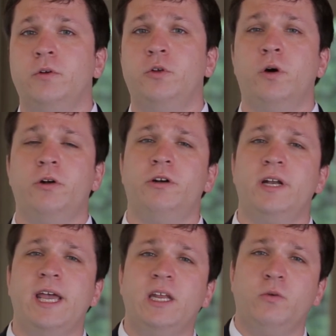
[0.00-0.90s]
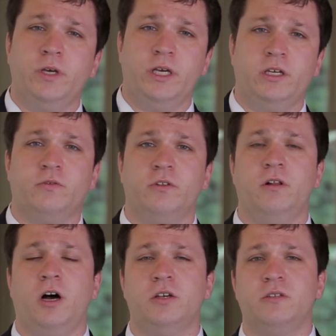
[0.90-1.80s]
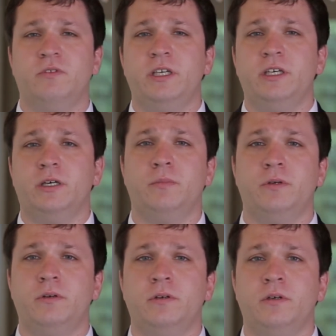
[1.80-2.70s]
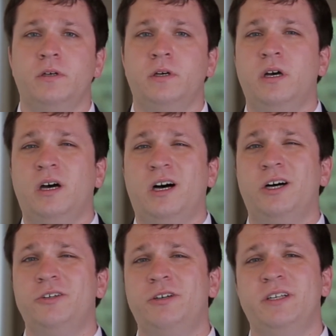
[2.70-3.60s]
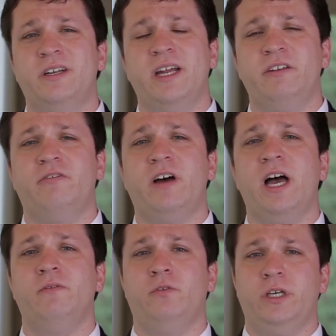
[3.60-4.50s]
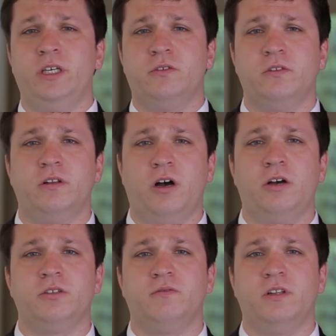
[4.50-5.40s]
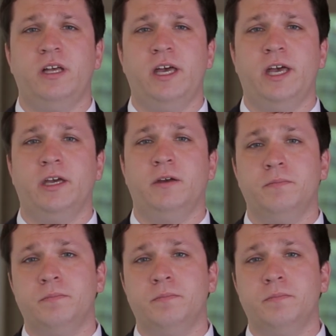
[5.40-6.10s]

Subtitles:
280 weeks for the loss of a hip, 195 weeks for the loss of a leg.